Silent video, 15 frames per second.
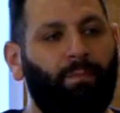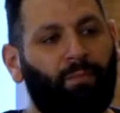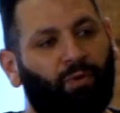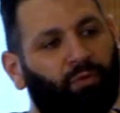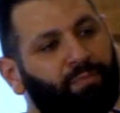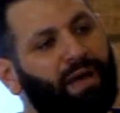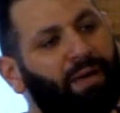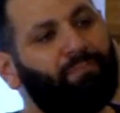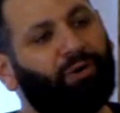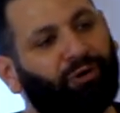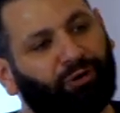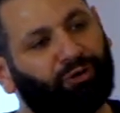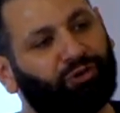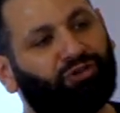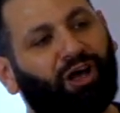Remember,
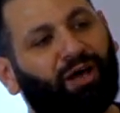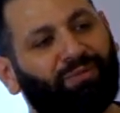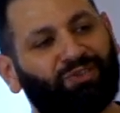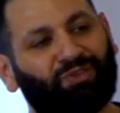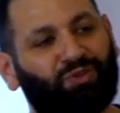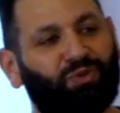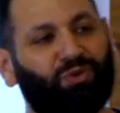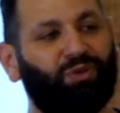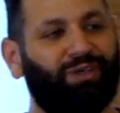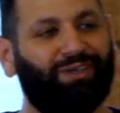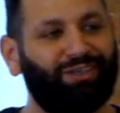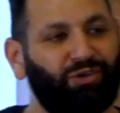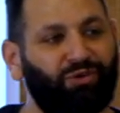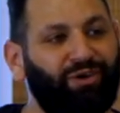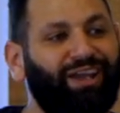your job is to
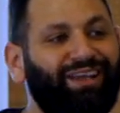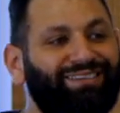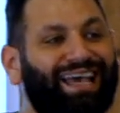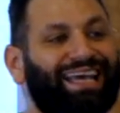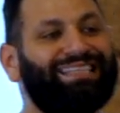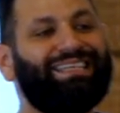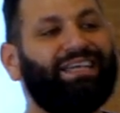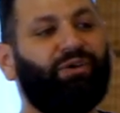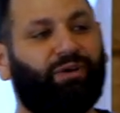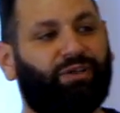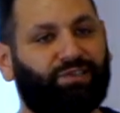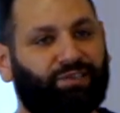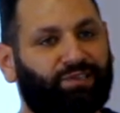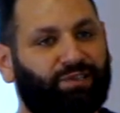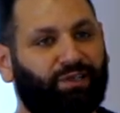create
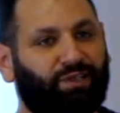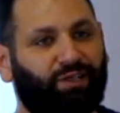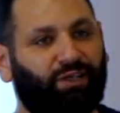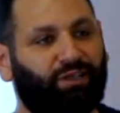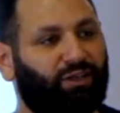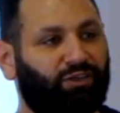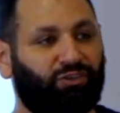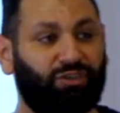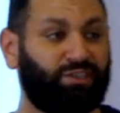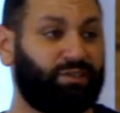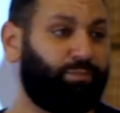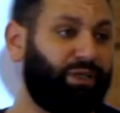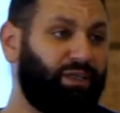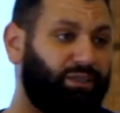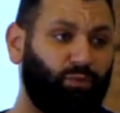adherence, not
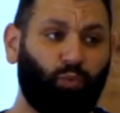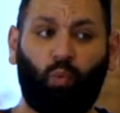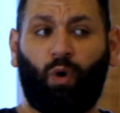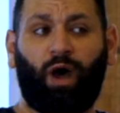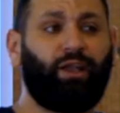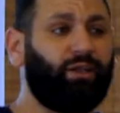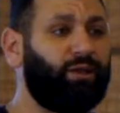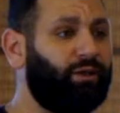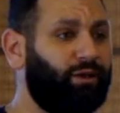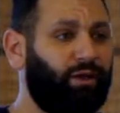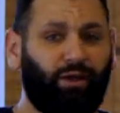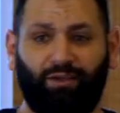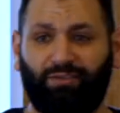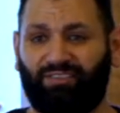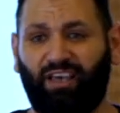just build one
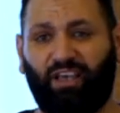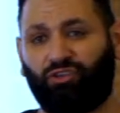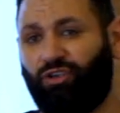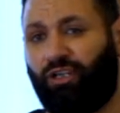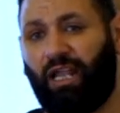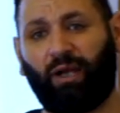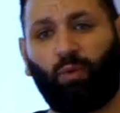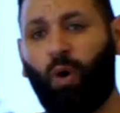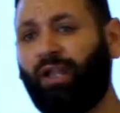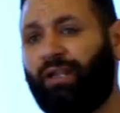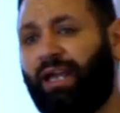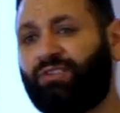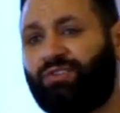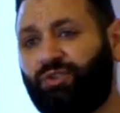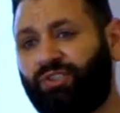session, like one
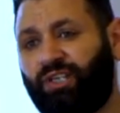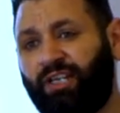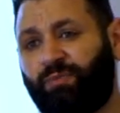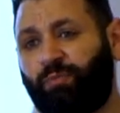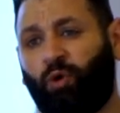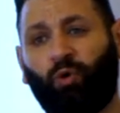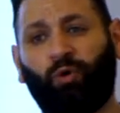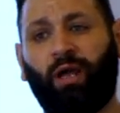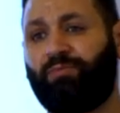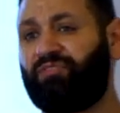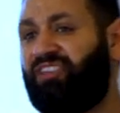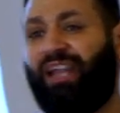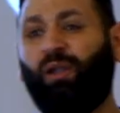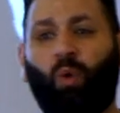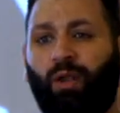exercise program,
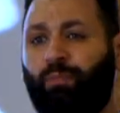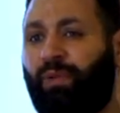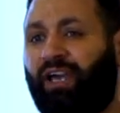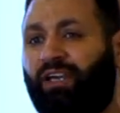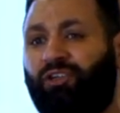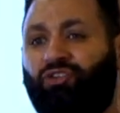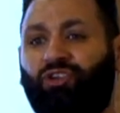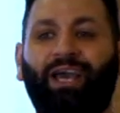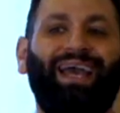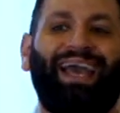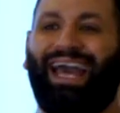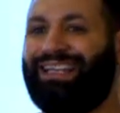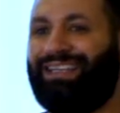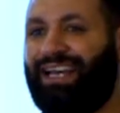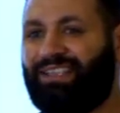sell one package,
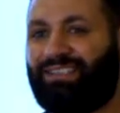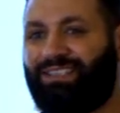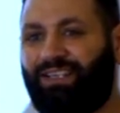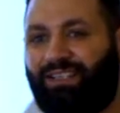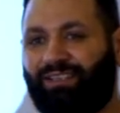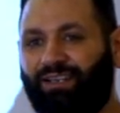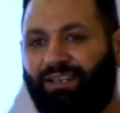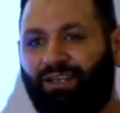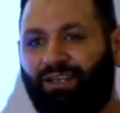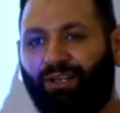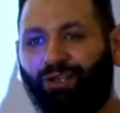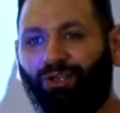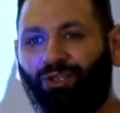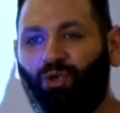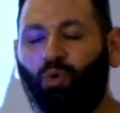and that's it.
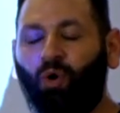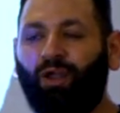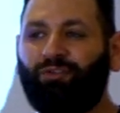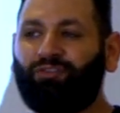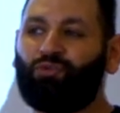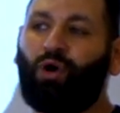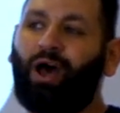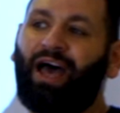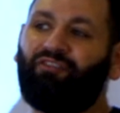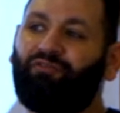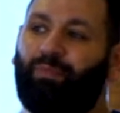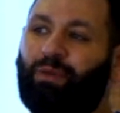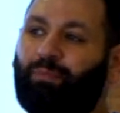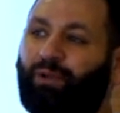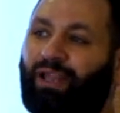You want to have
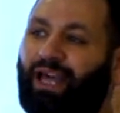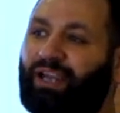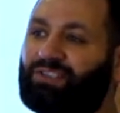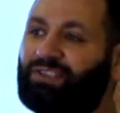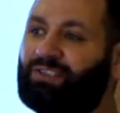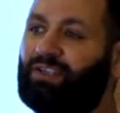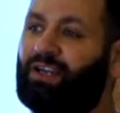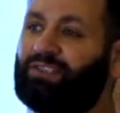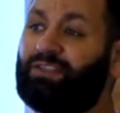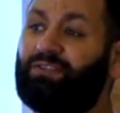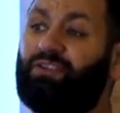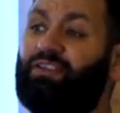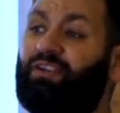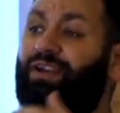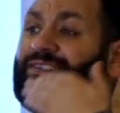people exercising
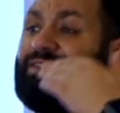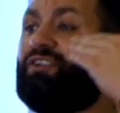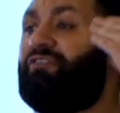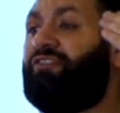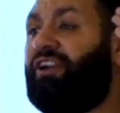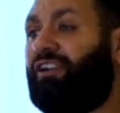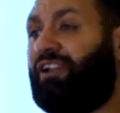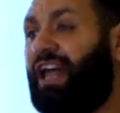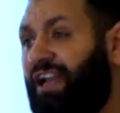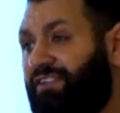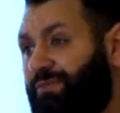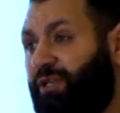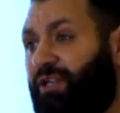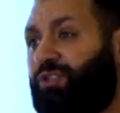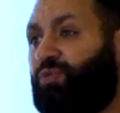to the rest of their
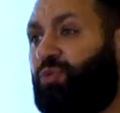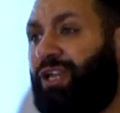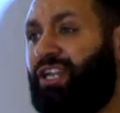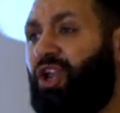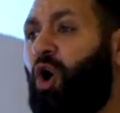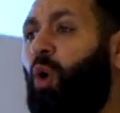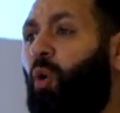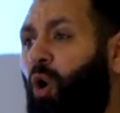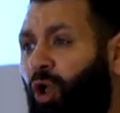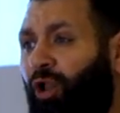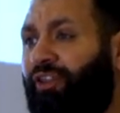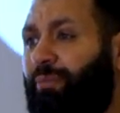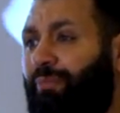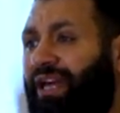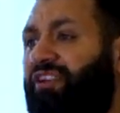lives, because we know all
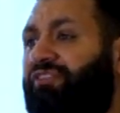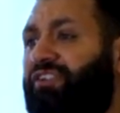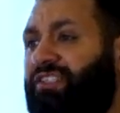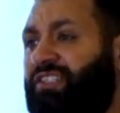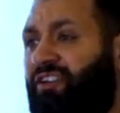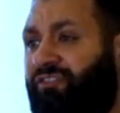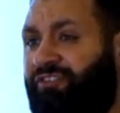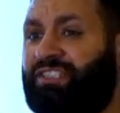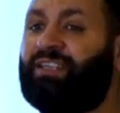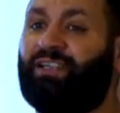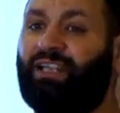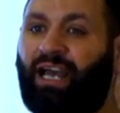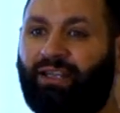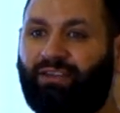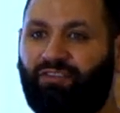the benefits of
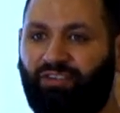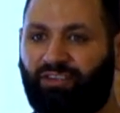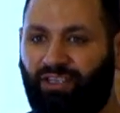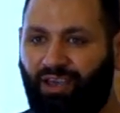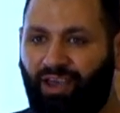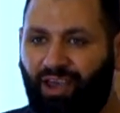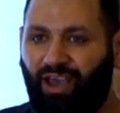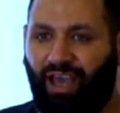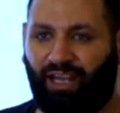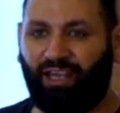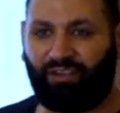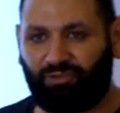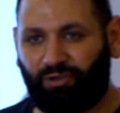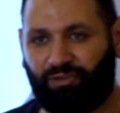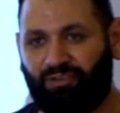physical activity and
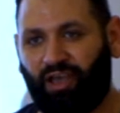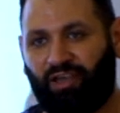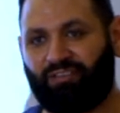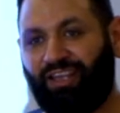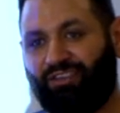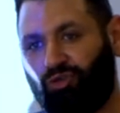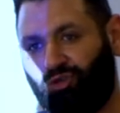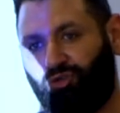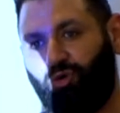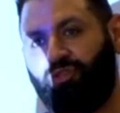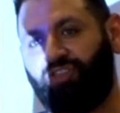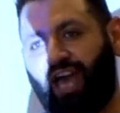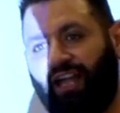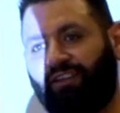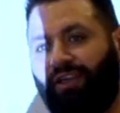exercise. And to do
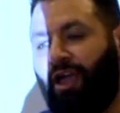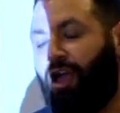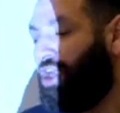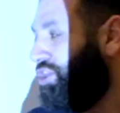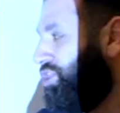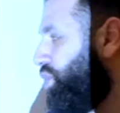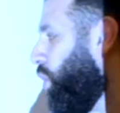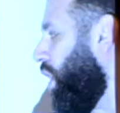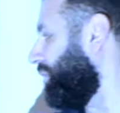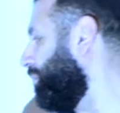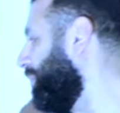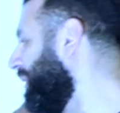that, you want